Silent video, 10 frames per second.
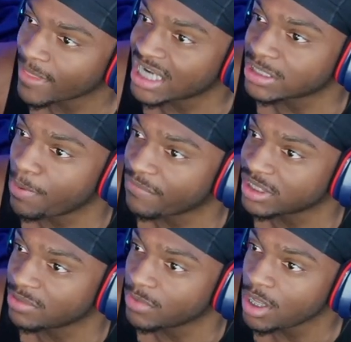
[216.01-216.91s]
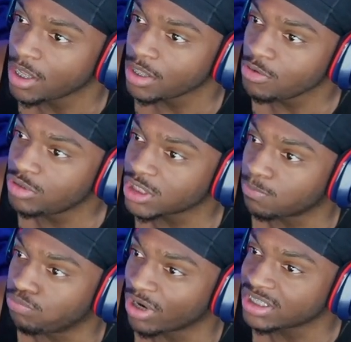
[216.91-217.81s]
That is a perfect example. You
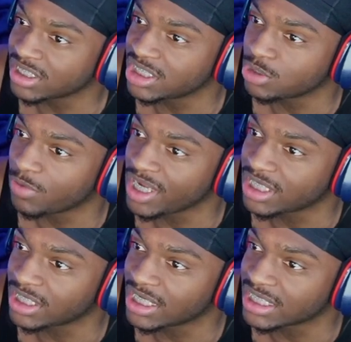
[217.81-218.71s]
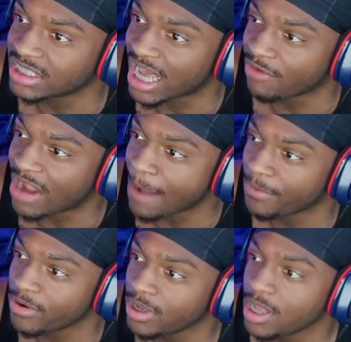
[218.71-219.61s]
just brush the situation because it's not a
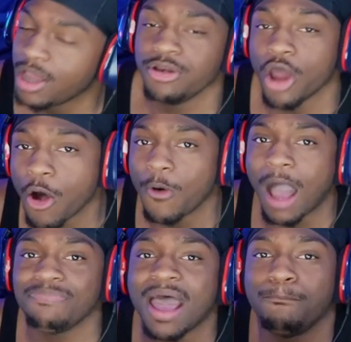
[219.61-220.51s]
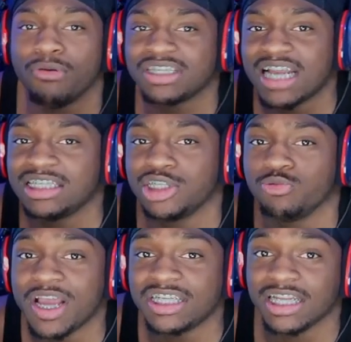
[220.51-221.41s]
rapper. No, I'm not brushing that
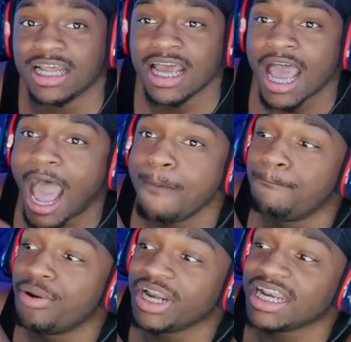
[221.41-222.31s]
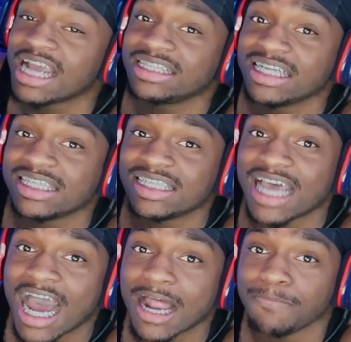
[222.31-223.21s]
situation. I'm putting that to the
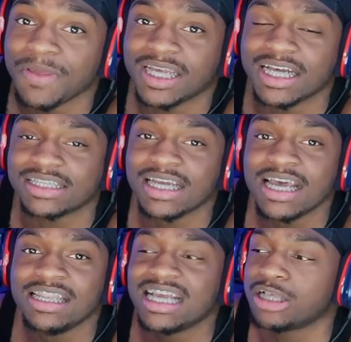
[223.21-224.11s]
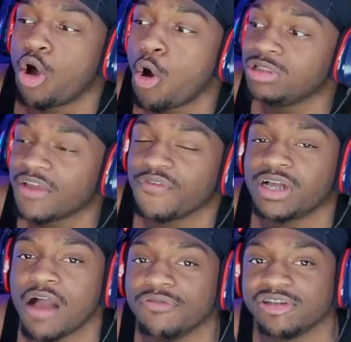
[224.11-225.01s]
side because that's a whole different
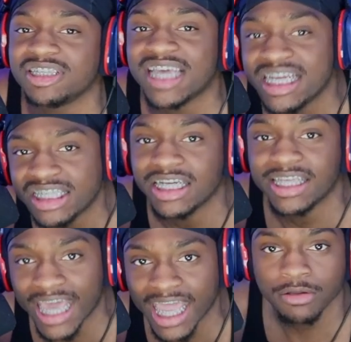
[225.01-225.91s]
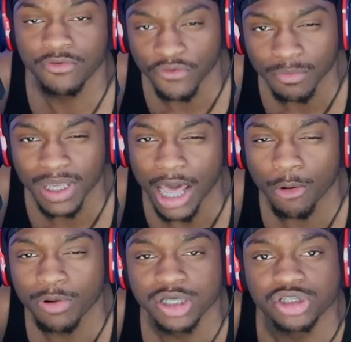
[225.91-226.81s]
conversation, gang. You feel me? I don't
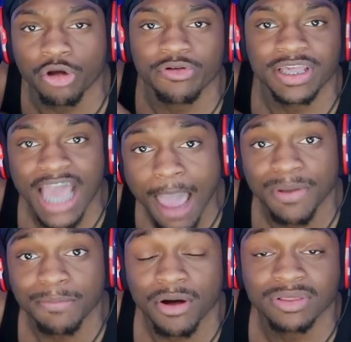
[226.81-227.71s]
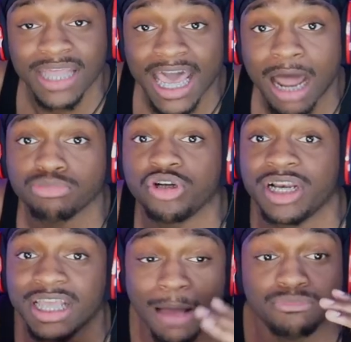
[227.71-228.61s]
want to start yapping about that. I'm trying
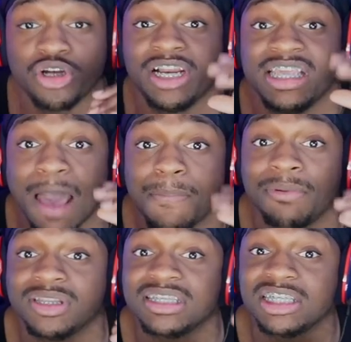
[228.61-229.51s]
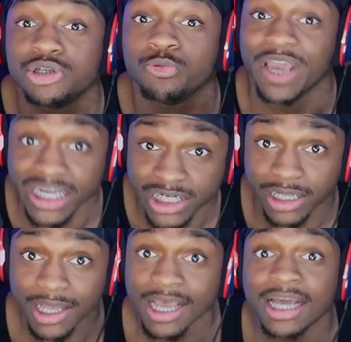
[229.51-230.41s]
to I'm trying to yap about this situation
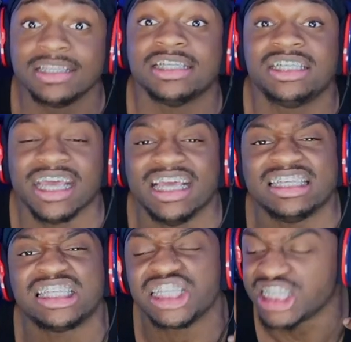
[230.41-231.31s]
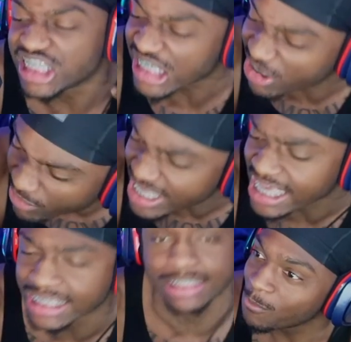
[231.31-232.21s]
because this shit is
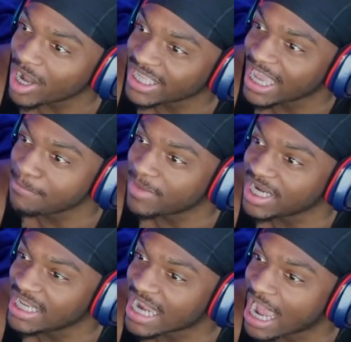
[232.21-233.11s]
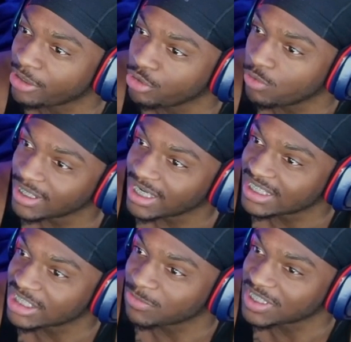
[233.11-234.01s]
serious. What can money not do in a
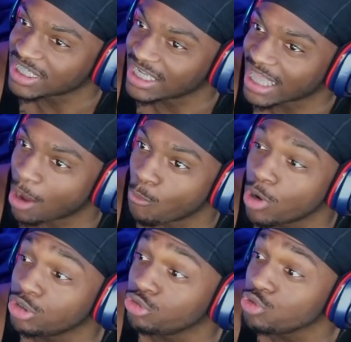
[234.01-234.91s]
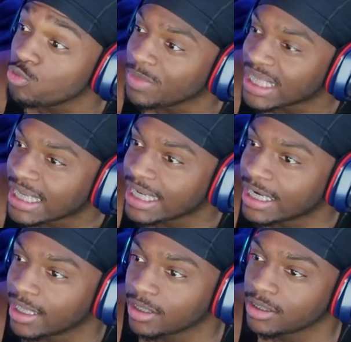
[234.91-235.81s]
situation like that? What do you
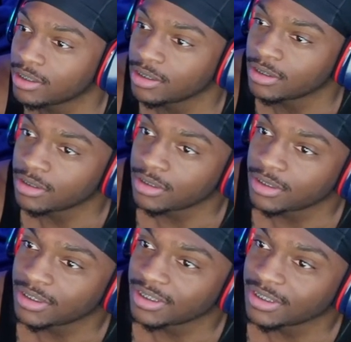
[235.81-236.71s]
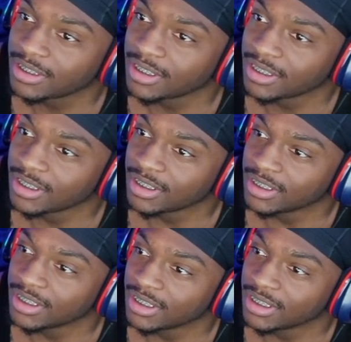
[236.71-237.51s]
mean? Watch the video I sent to you in court.